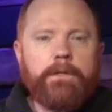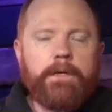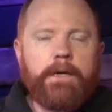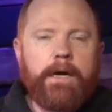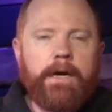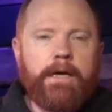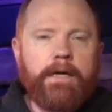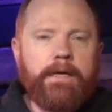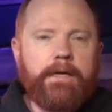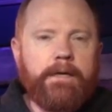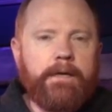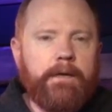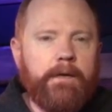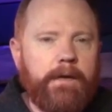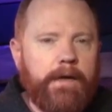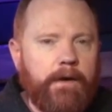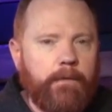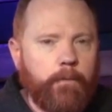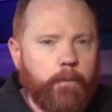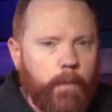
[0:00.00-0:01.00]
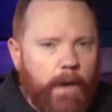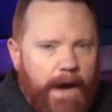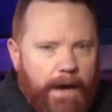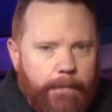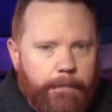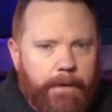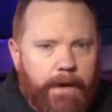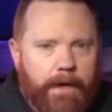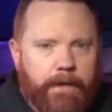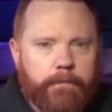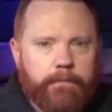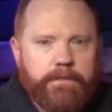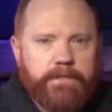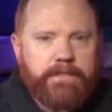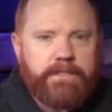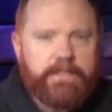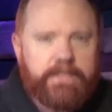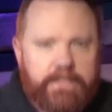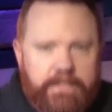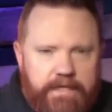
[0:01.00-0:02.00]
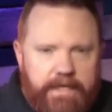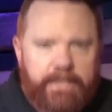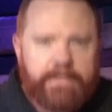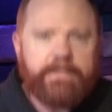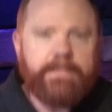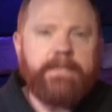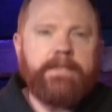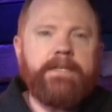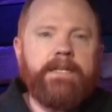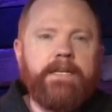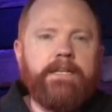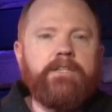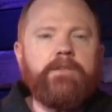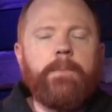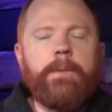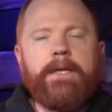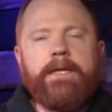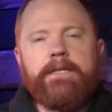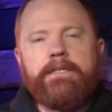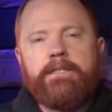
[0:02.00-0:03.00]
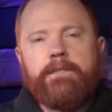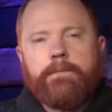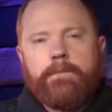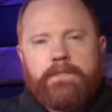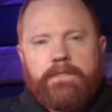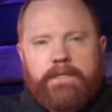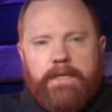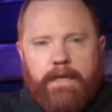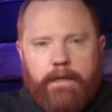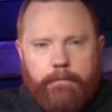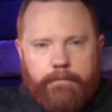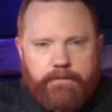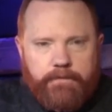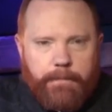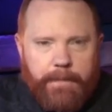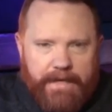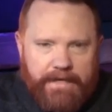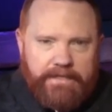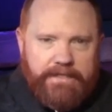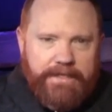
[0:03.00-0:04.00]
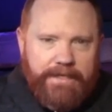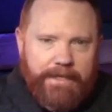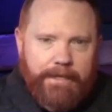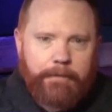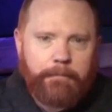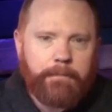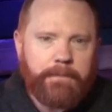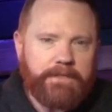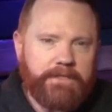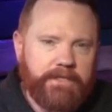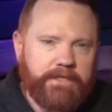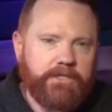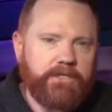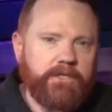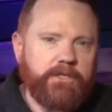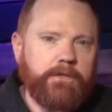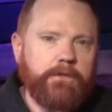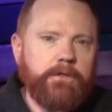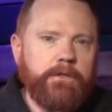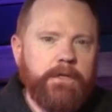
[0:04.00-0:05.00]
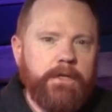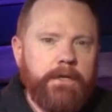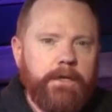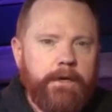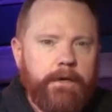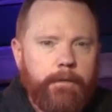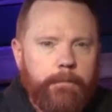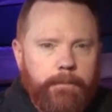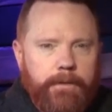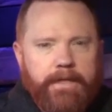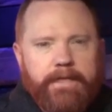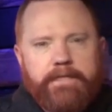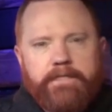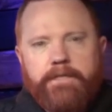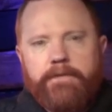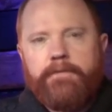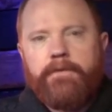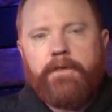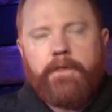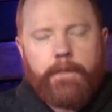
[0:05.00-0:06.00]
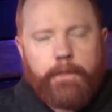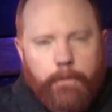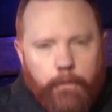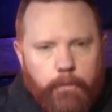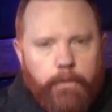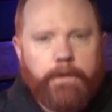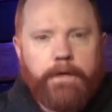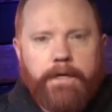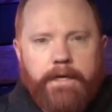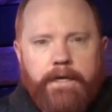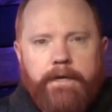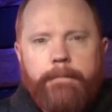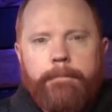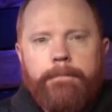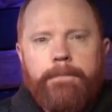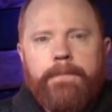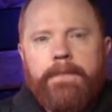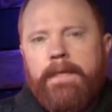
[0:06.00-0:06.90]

a rabbi would sit to teach, because it was basically a positional place of authority,